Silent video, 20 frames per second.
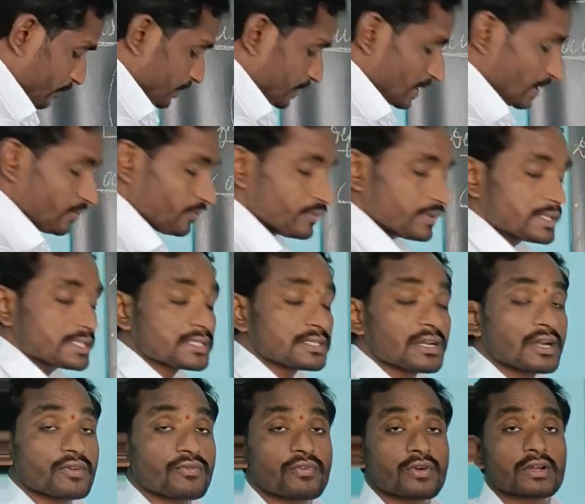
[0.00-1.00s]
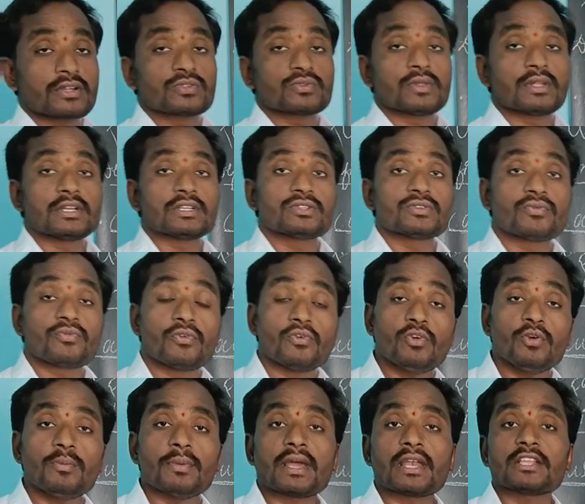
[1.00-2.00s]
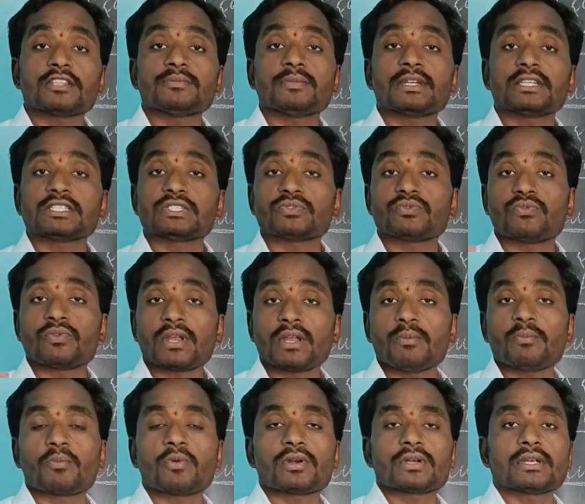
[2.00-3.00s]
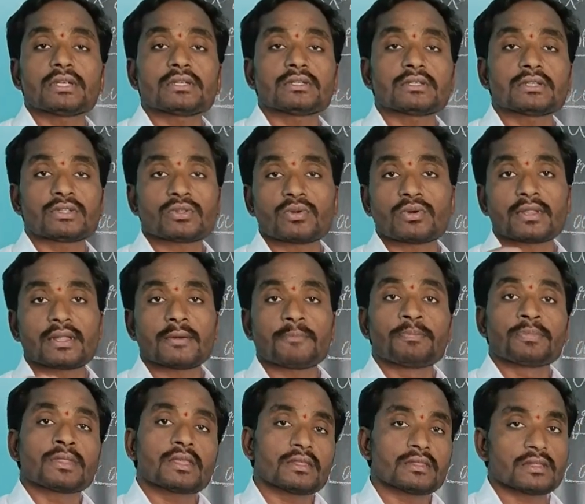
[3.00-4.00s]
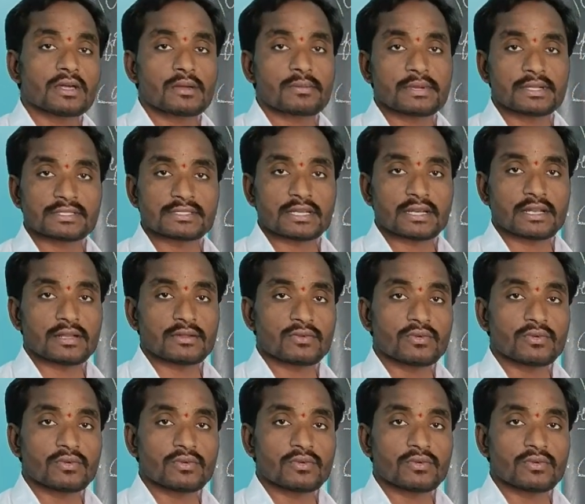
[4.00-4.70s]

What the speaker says: F is done for, so that is fluid management is very important through the normal saline.